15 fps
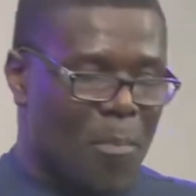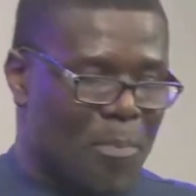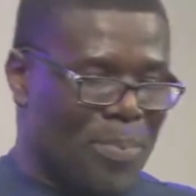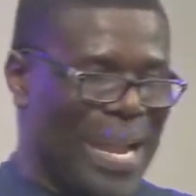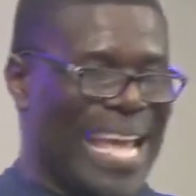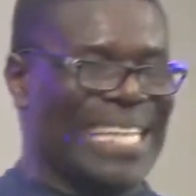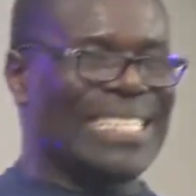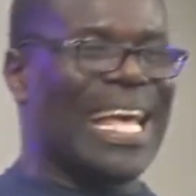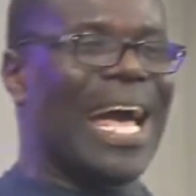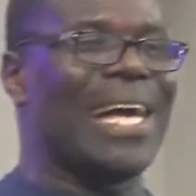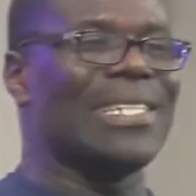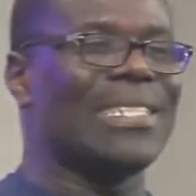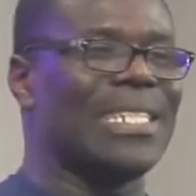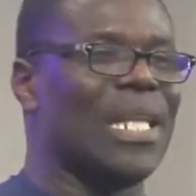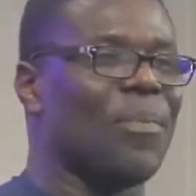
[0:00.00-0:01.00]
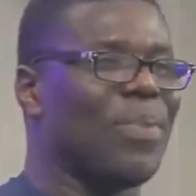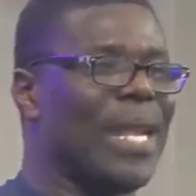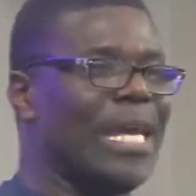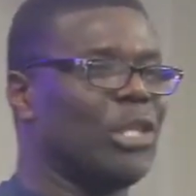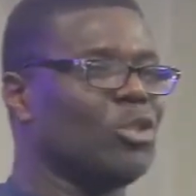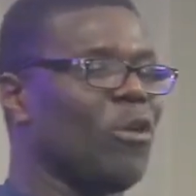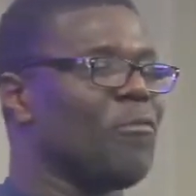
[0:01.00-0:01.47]
placed us in a
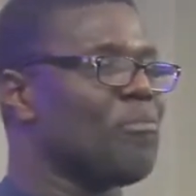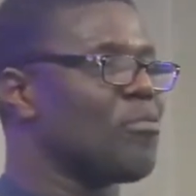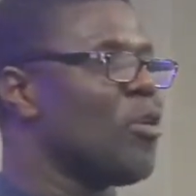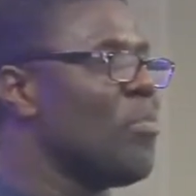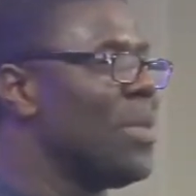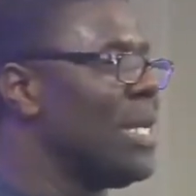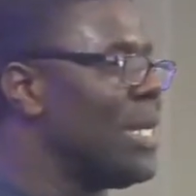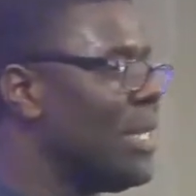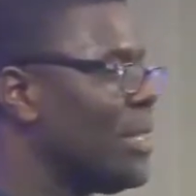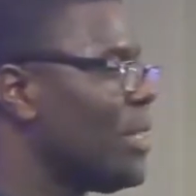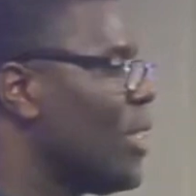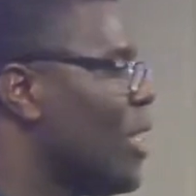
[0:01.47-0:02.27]
place of prominence